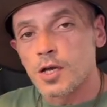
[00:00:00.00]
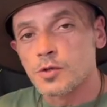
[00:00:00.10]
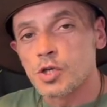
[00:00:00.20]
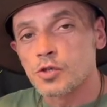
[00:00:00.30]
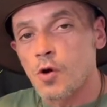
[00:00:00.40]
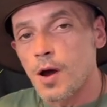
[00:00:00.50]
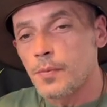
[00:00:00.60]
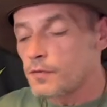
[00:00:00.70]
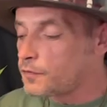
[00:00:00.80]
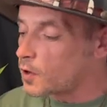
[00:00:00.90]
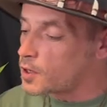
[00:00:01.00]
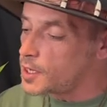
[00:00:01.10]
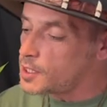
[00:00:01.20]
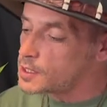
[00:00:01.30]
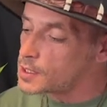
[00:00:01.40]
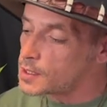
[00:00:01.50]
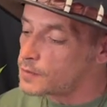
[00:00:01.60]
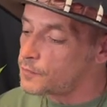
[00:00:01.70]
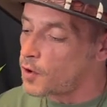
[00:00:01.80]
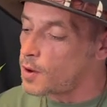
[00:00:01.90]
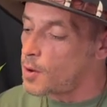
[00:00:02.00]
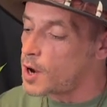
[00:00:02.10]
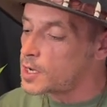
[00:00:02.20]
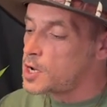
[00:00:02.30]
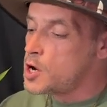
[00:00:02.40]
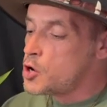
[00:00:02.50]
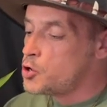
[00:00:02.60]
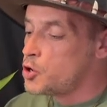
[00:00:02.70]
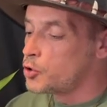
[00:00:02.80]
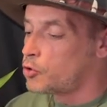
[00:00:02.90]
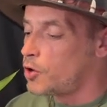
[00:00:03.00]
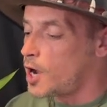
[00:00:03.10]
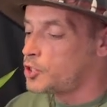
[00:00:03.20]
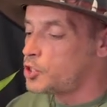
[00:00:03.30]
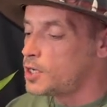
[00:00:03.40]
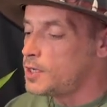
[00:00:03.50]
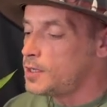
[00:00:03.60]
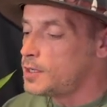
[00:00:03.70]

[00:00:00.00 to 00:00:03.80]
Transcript: and subscribe and follow this and follow my new creation